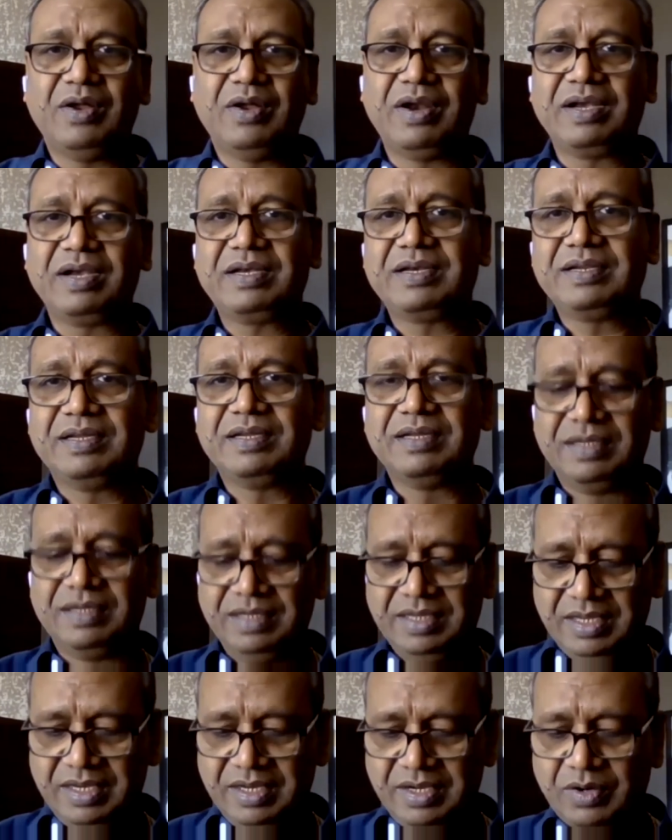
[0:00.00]
and not uh,
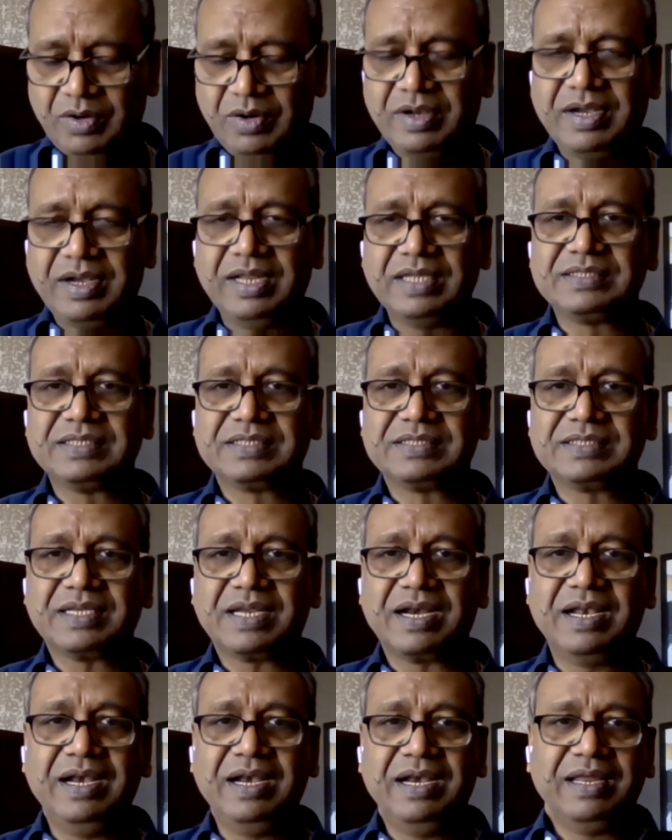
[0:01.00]
not
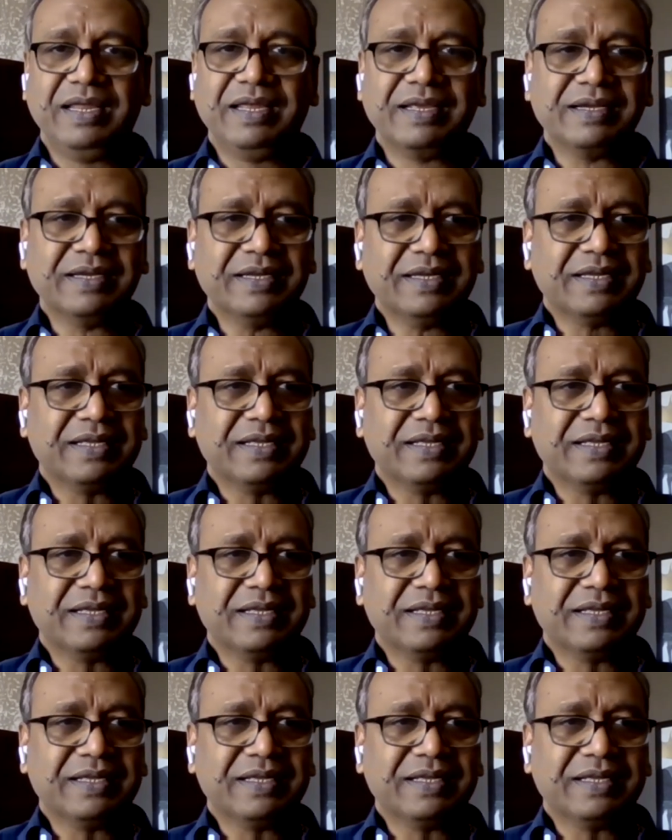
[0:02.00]
necessarily